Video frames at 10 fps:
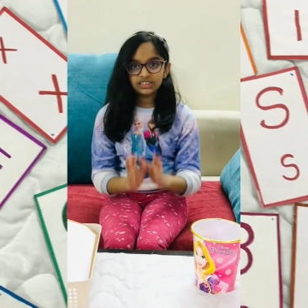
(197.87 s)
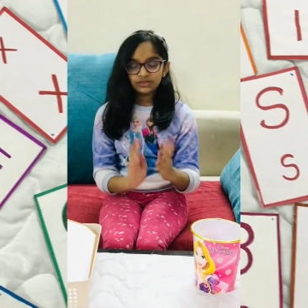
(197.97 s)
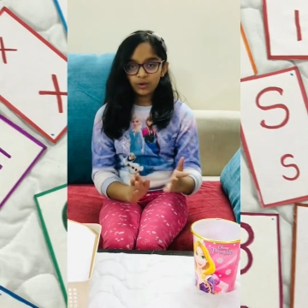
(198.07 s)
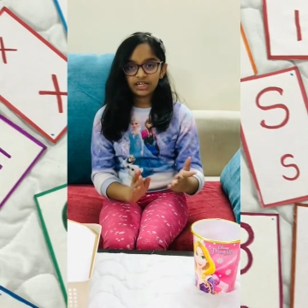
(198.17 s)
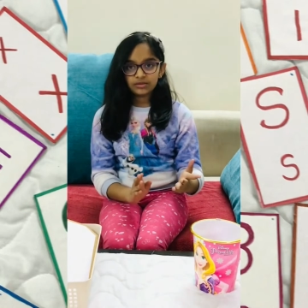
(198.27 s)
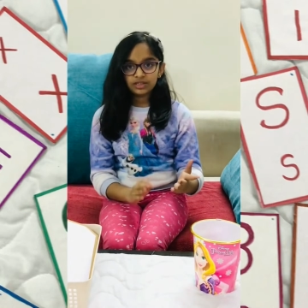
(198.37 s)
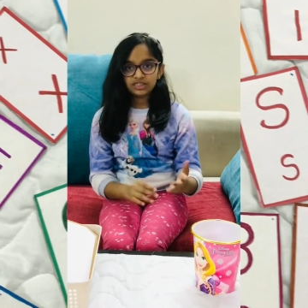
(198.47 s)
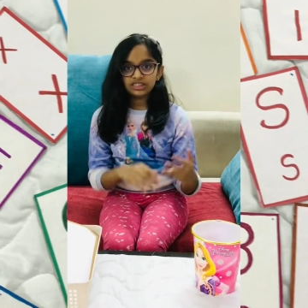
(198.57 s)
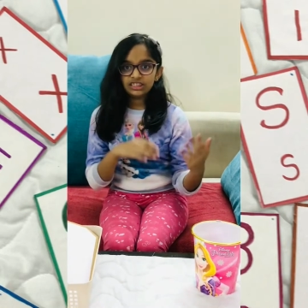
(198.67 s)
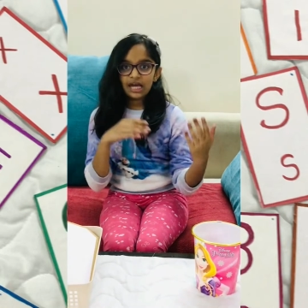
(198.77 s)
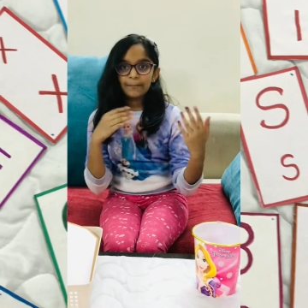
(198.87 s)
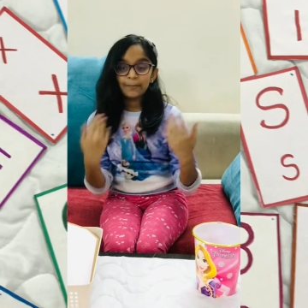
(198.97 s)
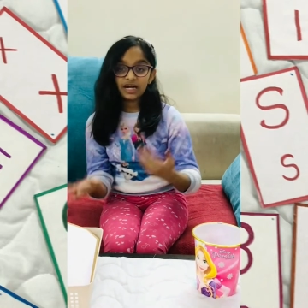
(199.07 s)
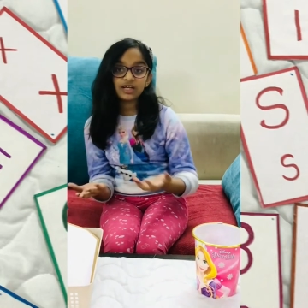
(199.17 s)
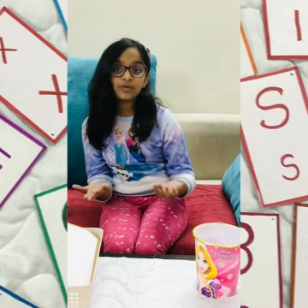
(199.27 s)
vitamin C, and
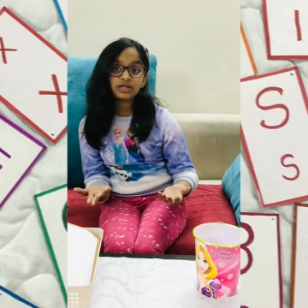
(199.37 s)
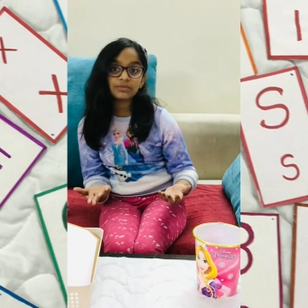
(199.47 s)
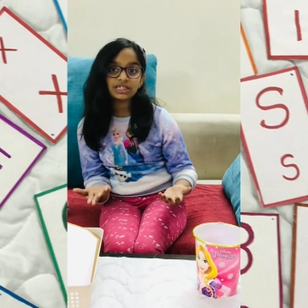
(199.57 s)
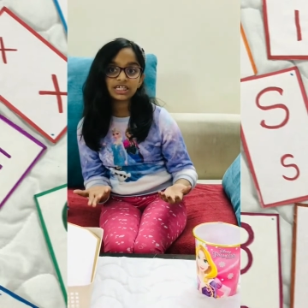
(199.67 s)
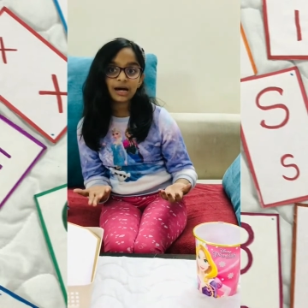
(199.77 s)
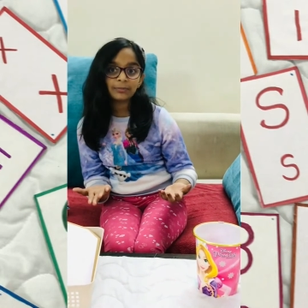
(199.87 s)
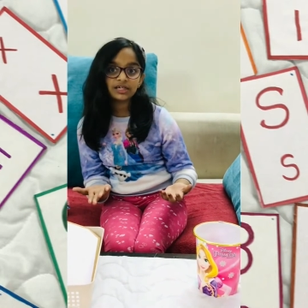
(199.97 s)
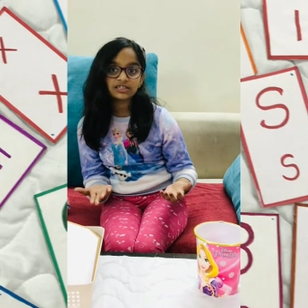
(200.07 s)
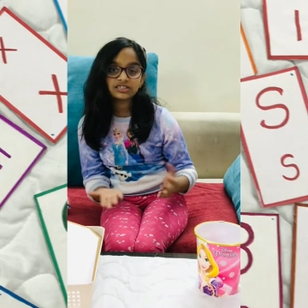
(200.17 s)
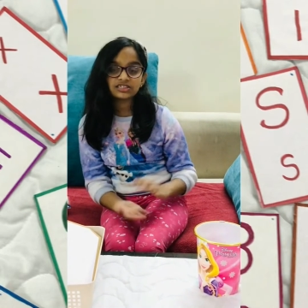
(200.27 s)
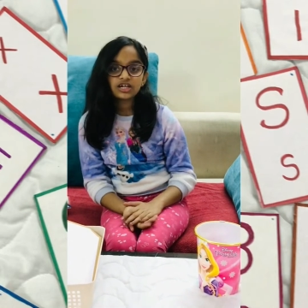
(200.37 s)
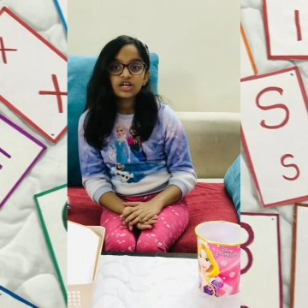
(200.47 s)
multivitamin tablets.